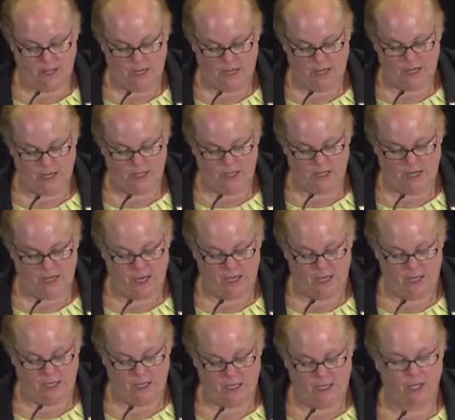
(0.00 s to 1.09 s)
And
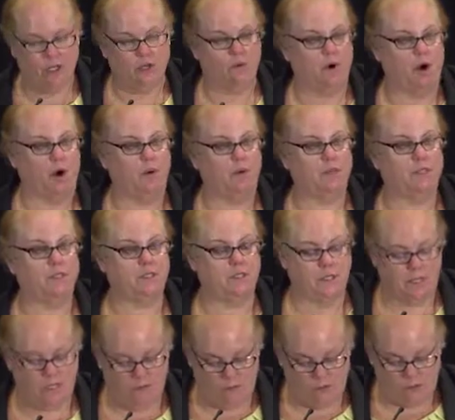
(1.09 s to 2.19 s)
then E you always
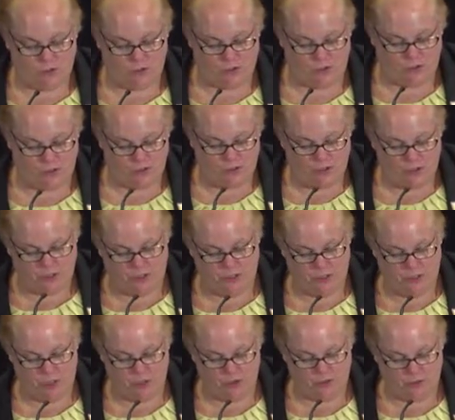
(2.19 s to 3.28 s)
did, which was
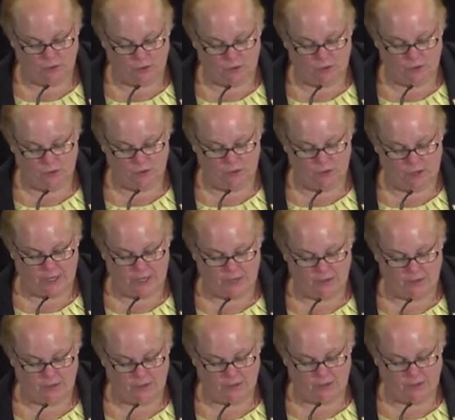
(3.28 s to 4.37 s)
unstageable, known or
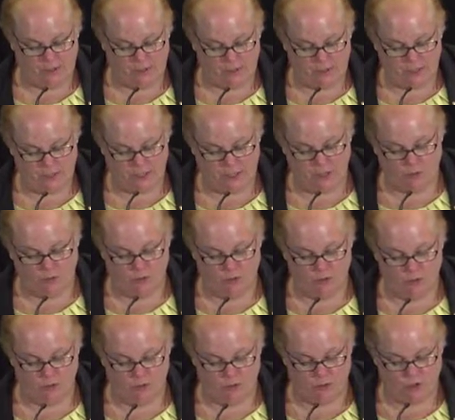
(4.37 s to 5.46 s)
likely, but unstageable
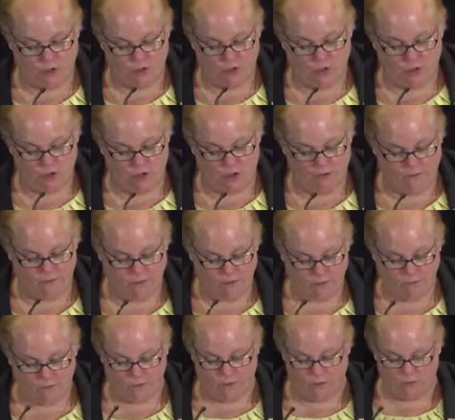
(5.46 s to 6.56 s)
due to coverage
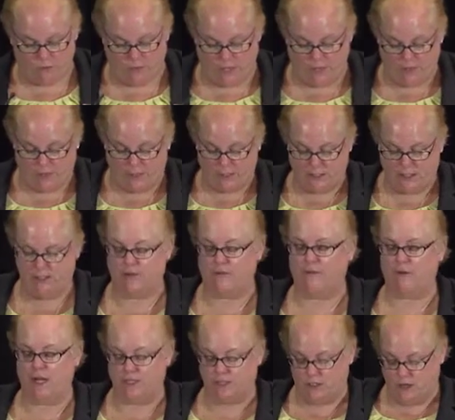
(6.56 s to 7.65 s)
of wound bed by slough
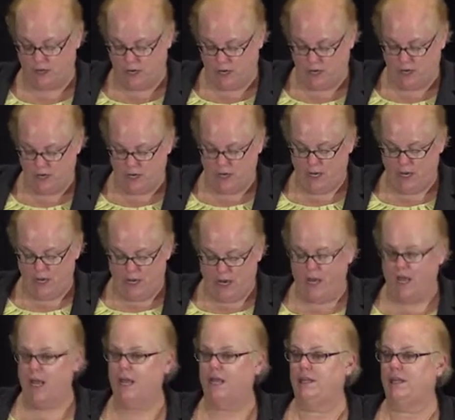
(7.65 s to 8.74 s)
or eschar.
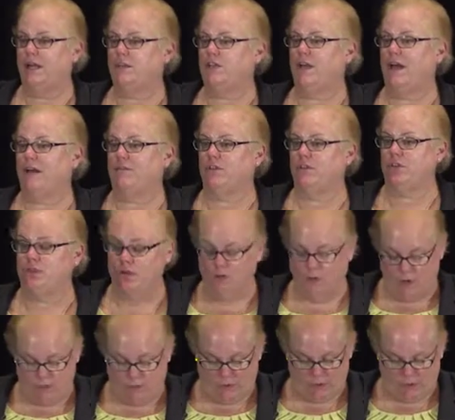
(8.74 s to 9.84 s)
And then you have the new
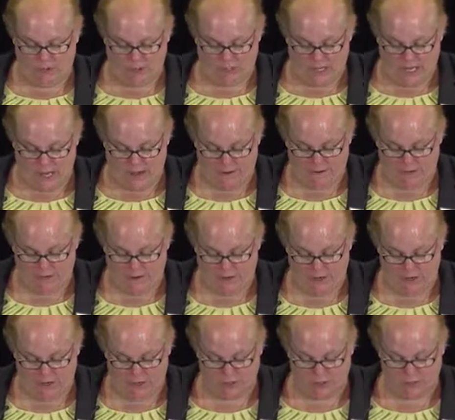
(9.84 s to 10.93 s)
one, which is F,
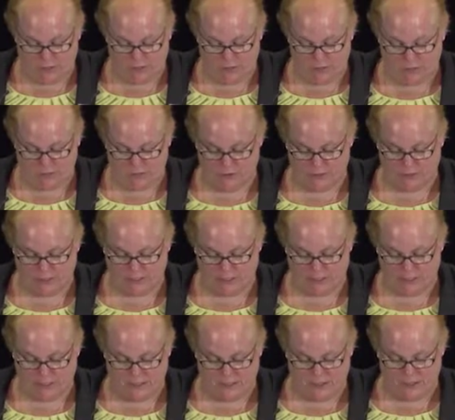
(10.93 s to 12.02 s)
unstageable,
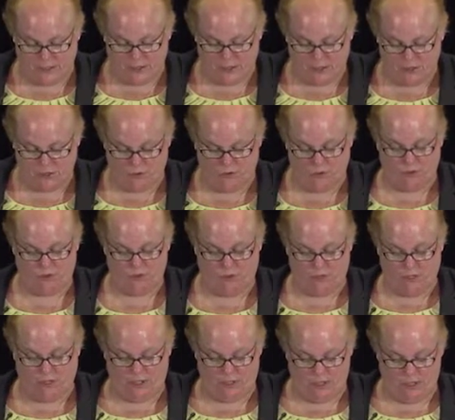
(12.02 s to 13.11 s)
suspected deep tissue
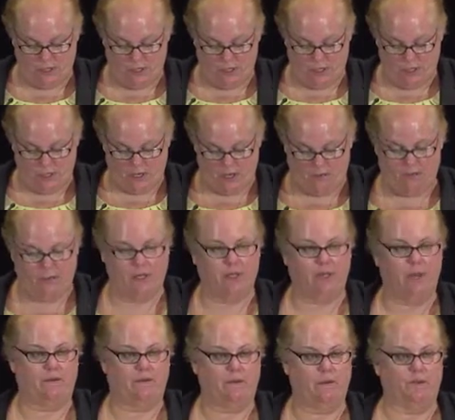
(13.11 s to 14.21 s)
injury in
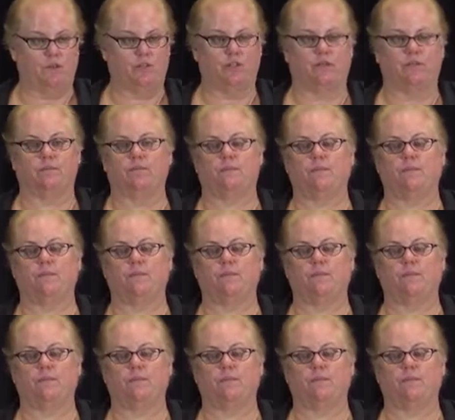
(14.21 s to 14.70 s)
evolution.